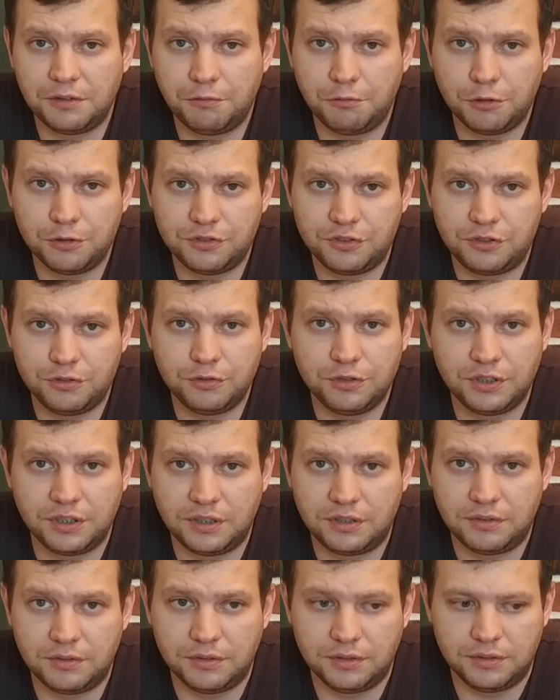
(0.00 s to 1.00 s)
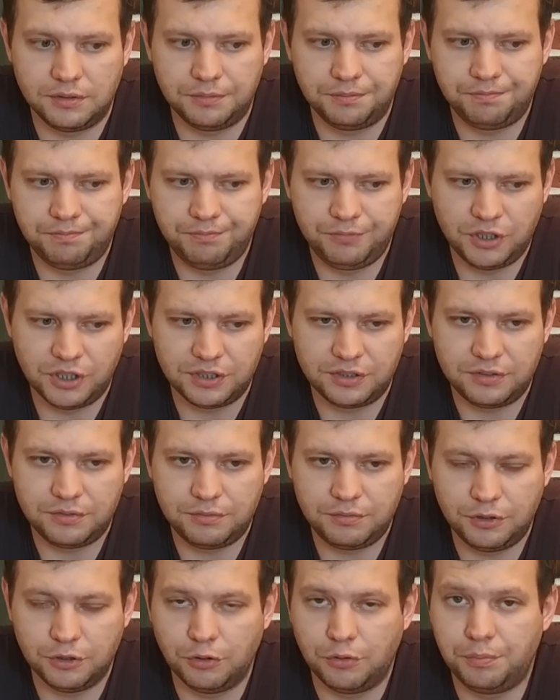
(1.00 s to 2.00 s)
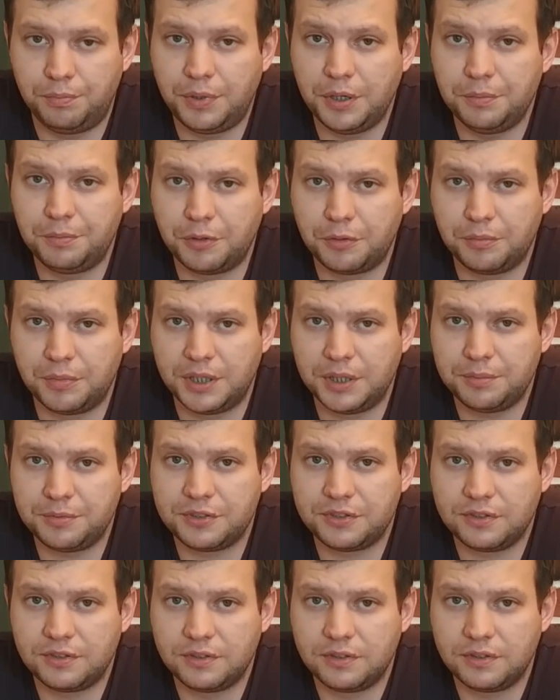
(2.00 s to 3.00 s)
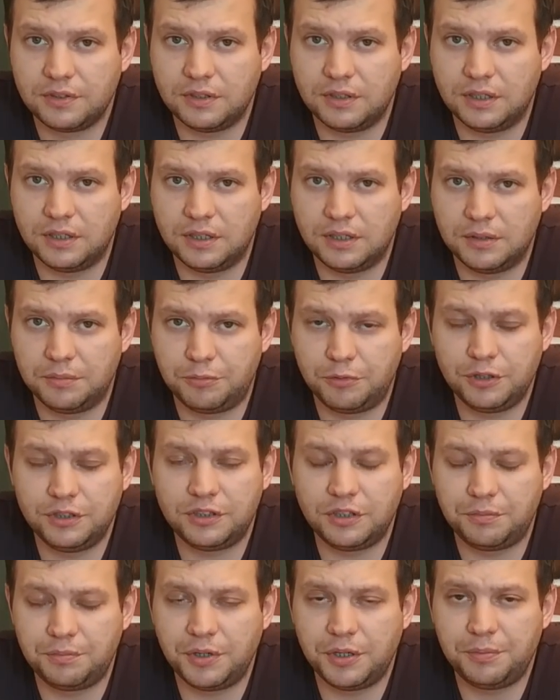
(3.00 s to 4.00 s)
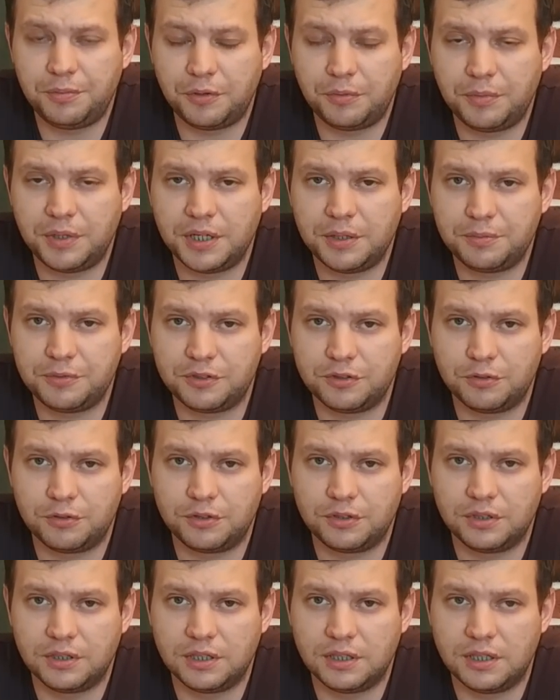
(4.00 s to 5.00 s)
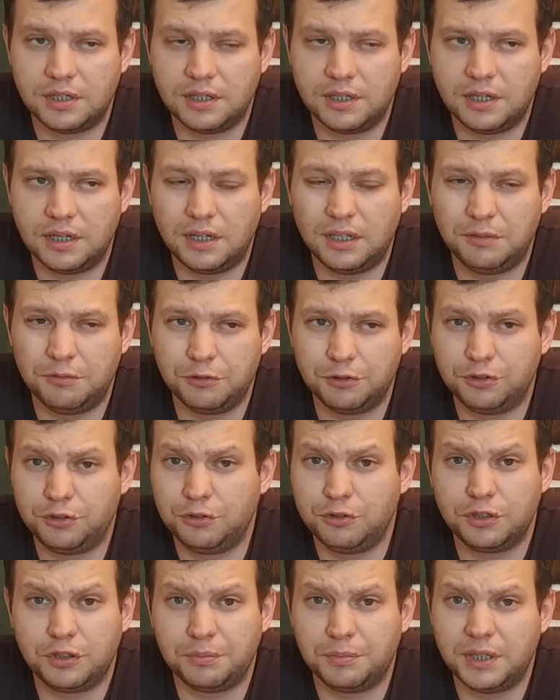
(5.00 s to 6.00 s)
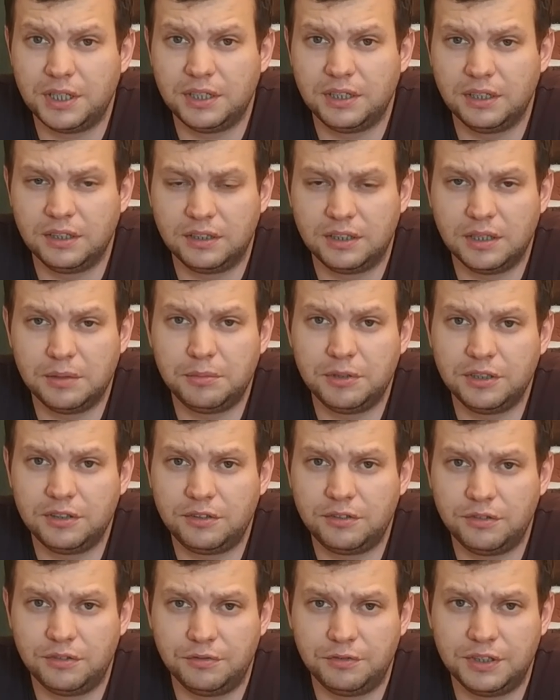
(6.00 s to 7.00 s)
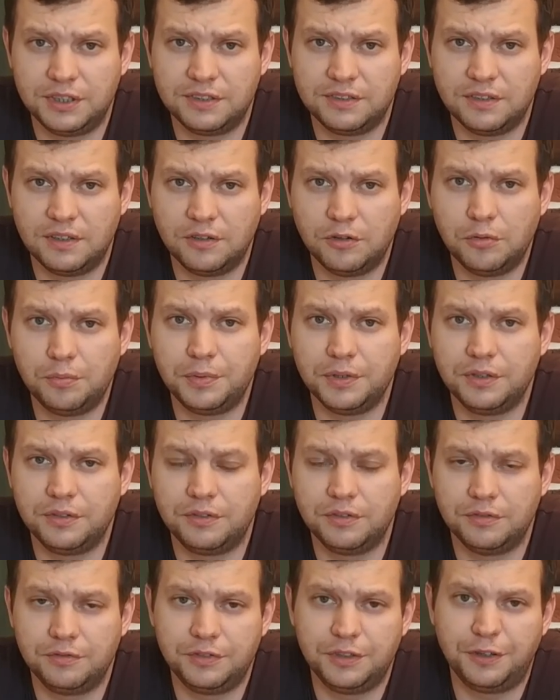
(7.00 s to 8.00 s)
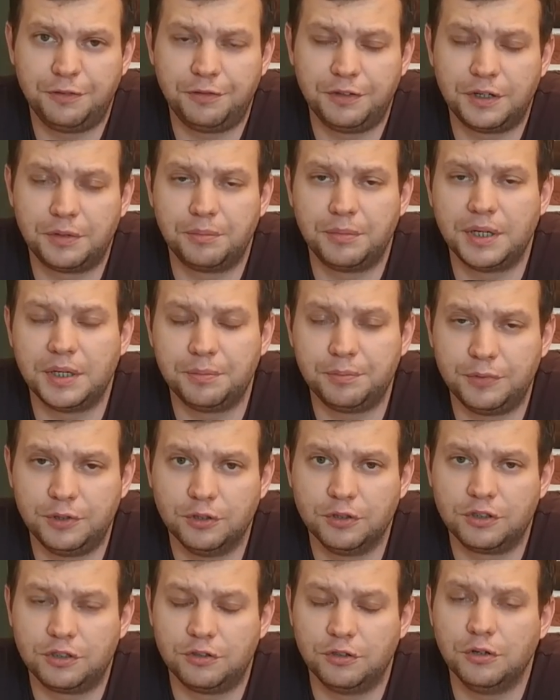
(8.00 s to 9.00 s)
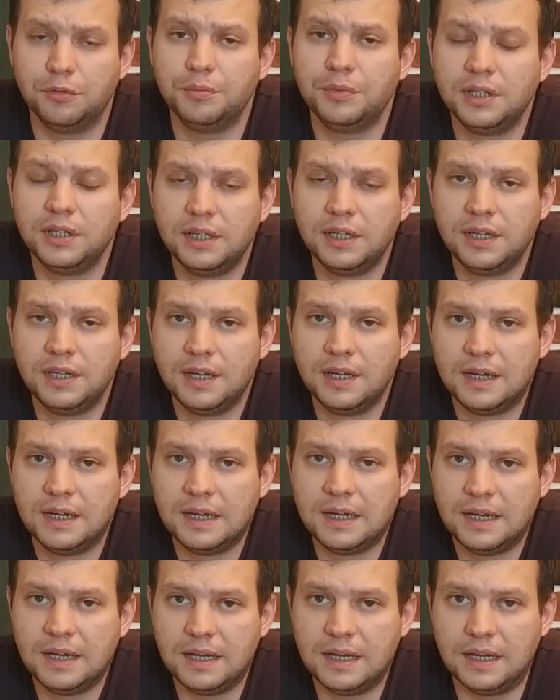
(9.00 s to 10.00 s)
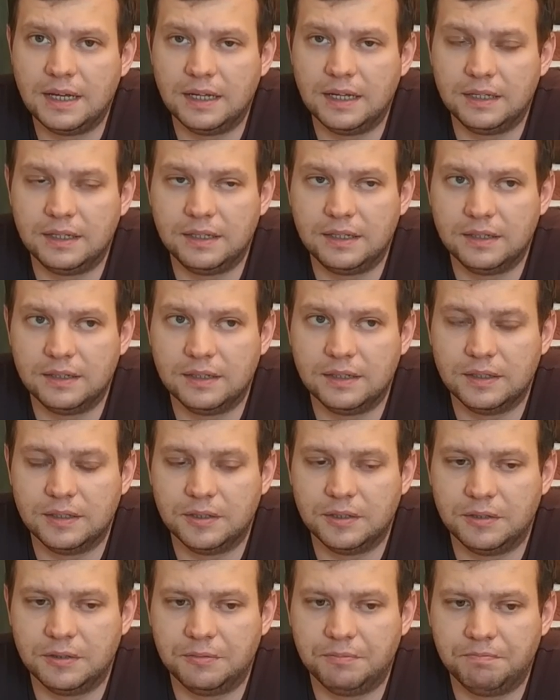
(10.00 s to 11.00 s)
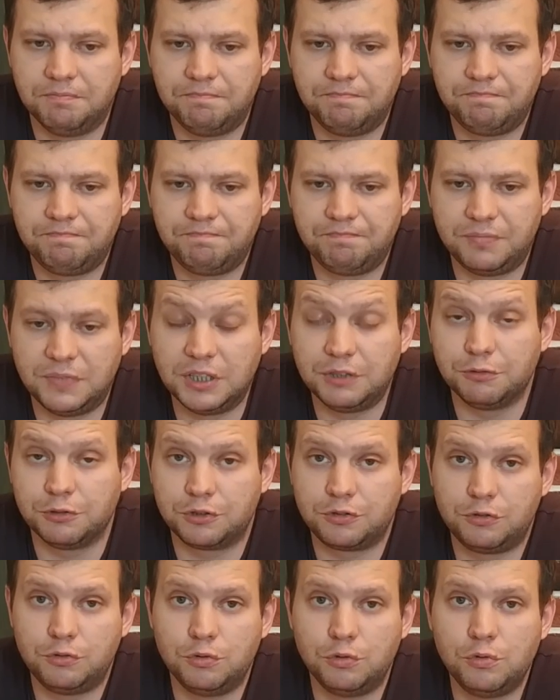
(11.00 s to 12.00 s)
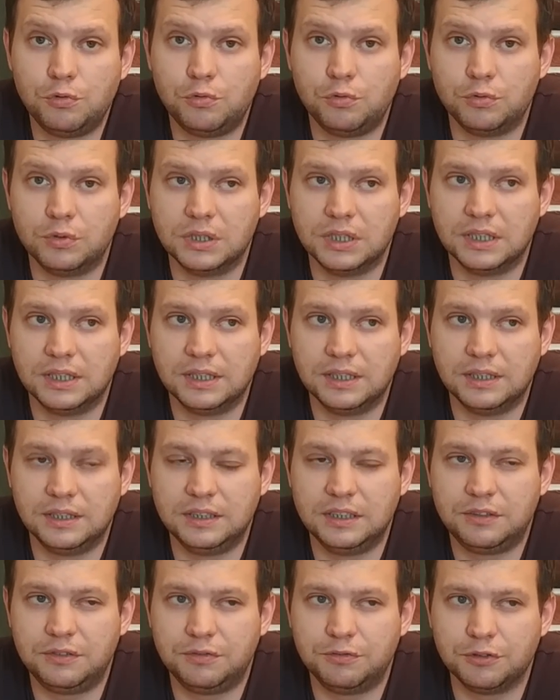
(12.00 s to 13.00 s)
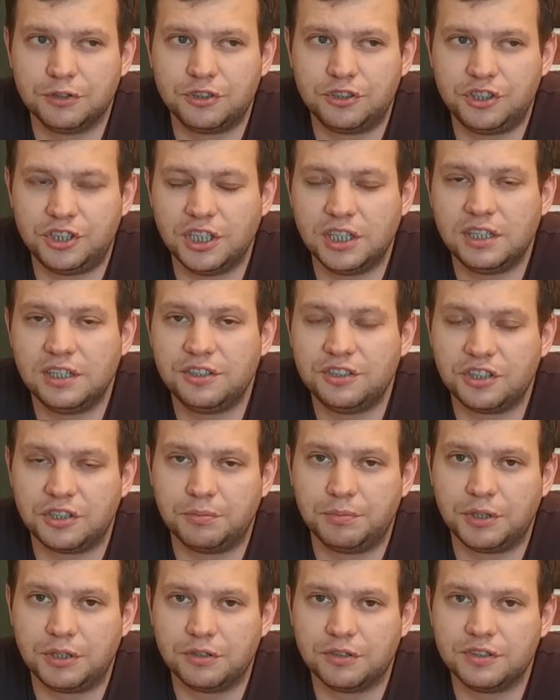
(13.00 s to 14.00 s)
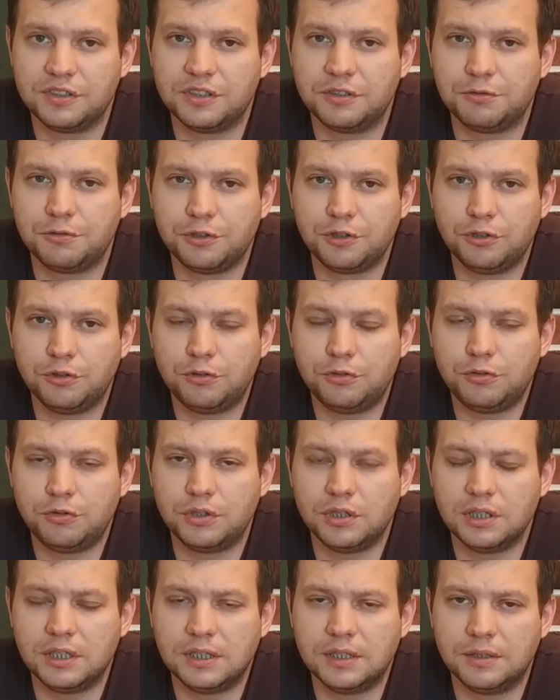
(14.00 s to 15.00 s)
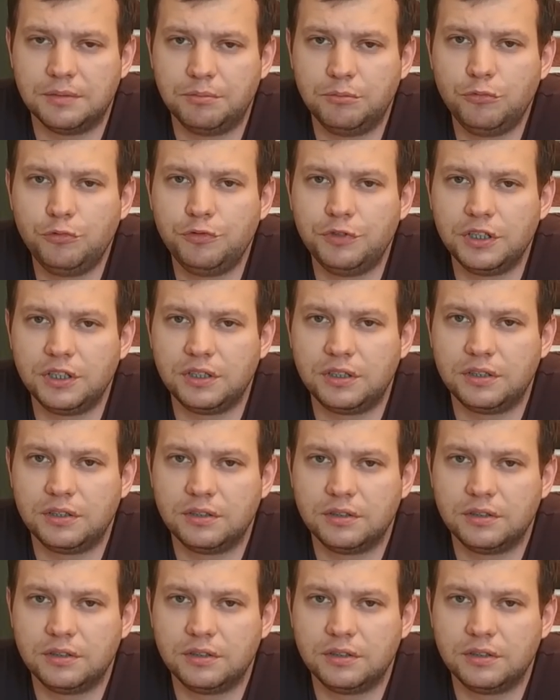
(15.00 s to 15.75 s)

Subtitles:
I was using just paper maps, printed paper maps, or I was using my tablet with opened firmware.com, and it was cool. It was challenging because there were no moving,